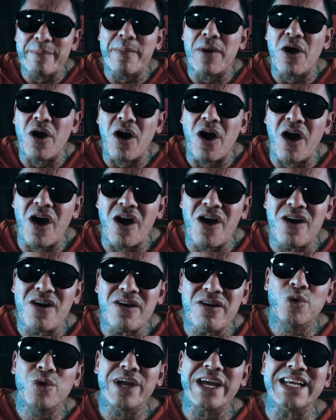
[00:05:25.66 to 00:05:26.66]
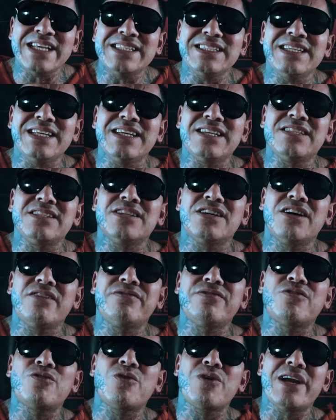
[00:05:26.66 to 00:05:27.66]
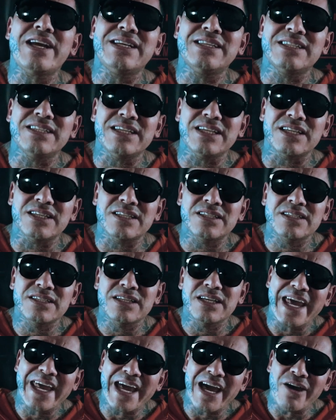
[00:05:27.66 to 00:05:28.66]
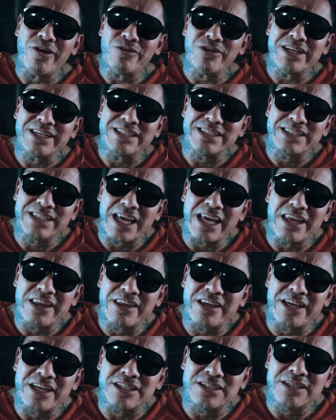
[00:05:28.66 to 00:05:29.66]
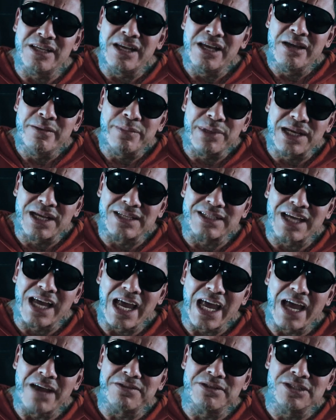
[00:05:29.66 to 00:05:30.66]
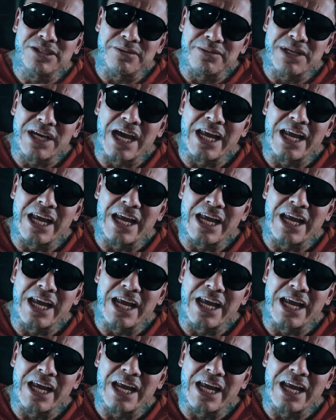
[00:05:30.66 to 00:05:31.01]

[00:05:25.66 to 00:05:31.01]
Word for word: them all. Craziest of craziest. And I only say this because I have some